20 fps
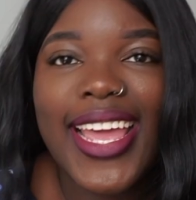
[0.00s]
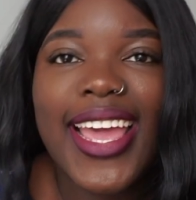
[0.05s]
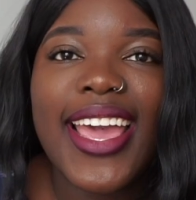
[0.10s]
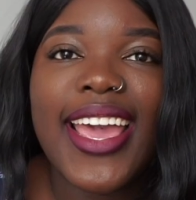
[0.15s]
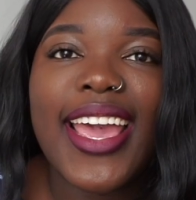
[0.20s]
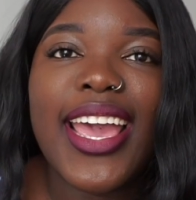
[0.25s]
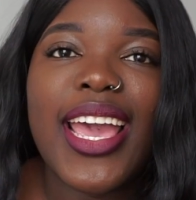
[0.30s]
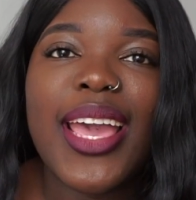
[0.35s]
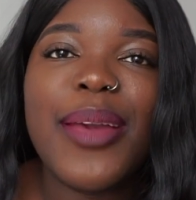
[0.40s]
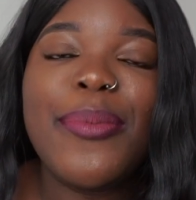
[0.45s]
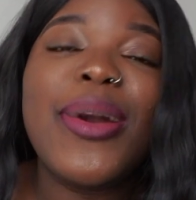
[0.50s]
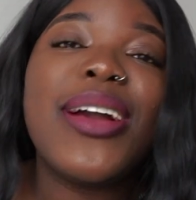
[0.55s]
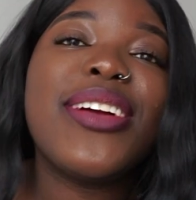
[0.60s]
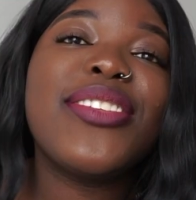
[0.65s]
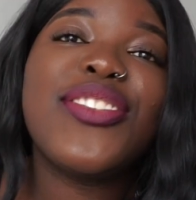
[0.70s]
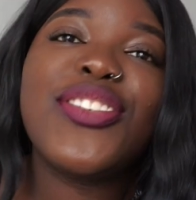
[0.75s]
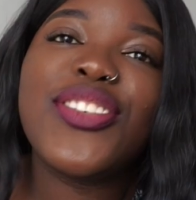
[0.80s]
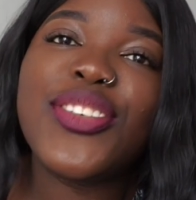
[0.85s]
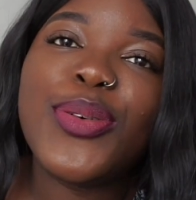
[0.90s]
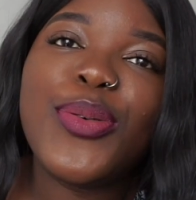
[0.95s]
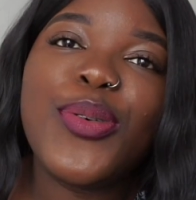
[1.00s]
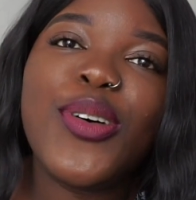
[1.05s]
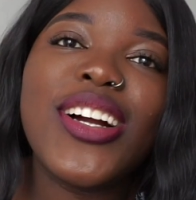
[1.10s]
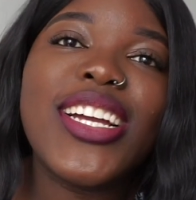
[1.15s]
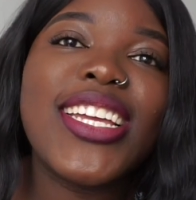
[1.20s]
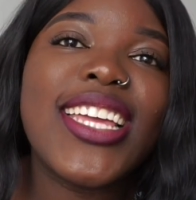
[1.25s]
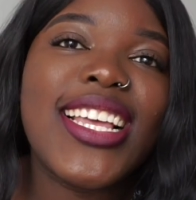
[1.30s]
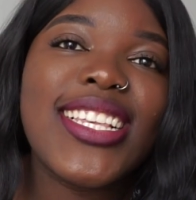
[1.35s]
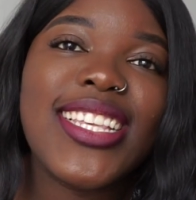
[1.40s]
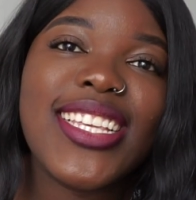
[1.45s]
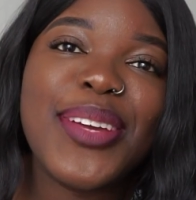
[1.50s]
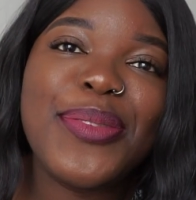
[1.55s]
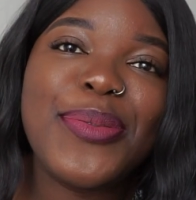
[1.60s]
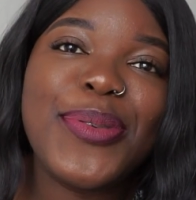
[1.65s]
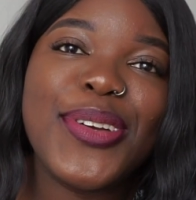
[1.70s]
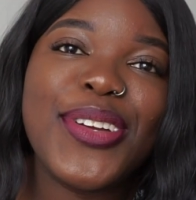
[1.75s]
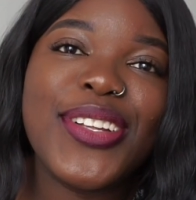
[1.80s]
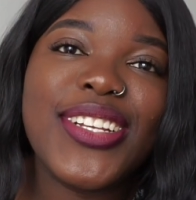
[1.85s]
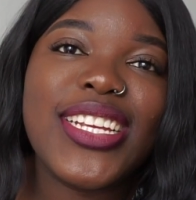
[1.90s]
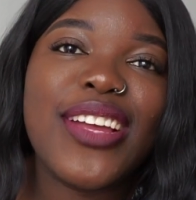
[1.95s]
Um, do you know what? Yes, I
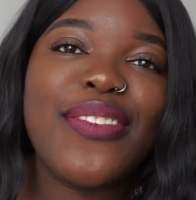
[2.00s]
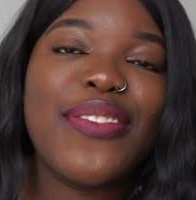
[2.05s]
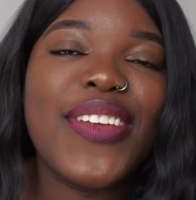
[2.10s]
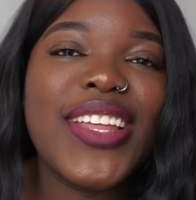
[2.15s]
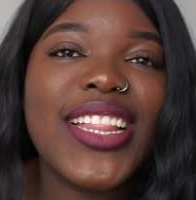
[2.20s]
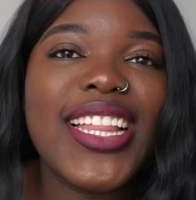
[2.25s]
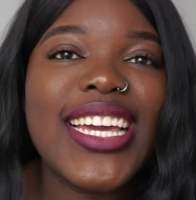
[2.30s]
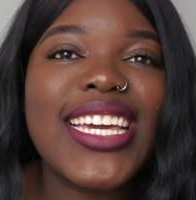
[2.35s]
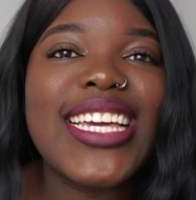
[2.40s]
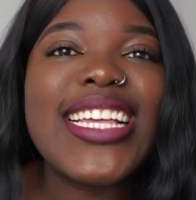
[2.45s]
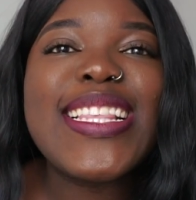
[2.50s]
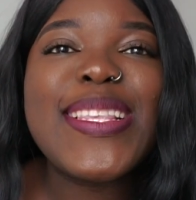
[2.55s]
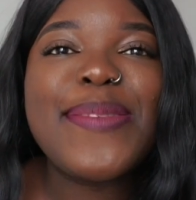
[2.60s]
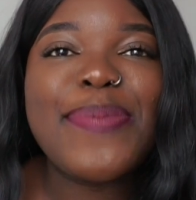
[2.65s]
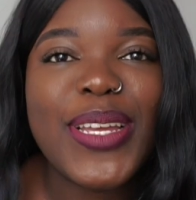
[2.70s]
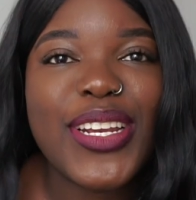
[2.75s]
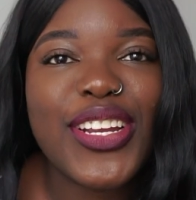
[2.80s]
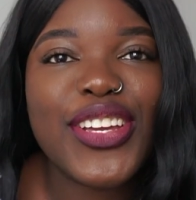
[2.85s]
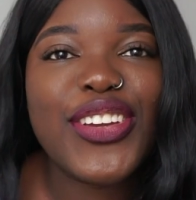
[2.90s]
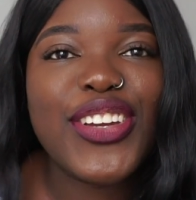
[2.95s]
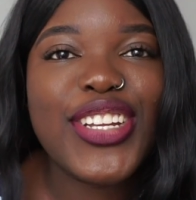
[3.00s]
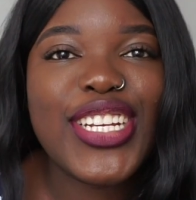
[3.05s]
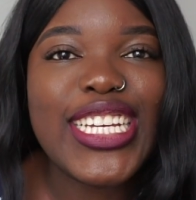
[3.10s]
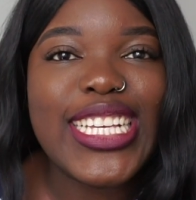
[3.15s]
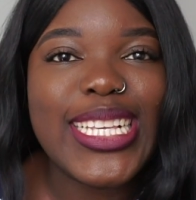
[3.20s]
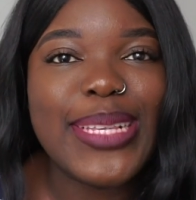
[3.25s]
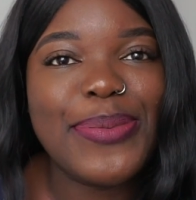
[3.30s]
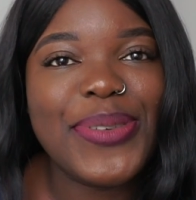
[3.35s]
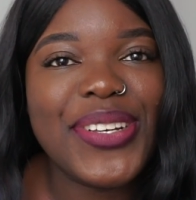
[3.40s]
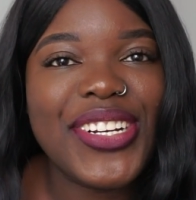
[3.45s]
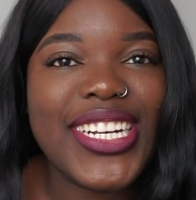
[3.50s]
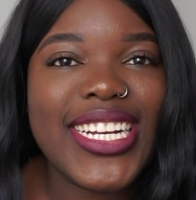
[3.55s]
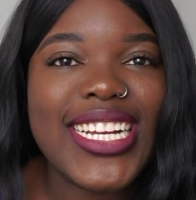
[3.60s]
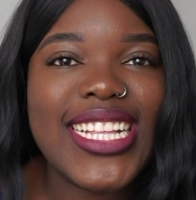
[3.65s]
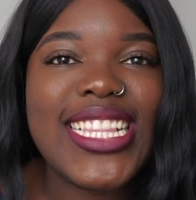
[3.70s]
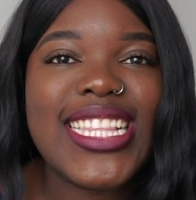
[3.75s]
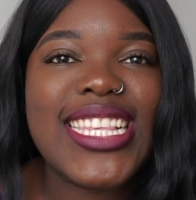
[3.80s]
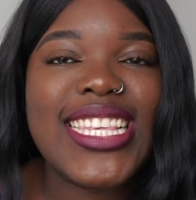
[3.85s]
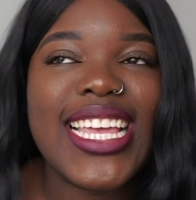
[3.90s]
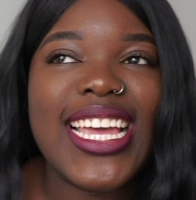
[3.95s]
would. I feel like it's been a good experience.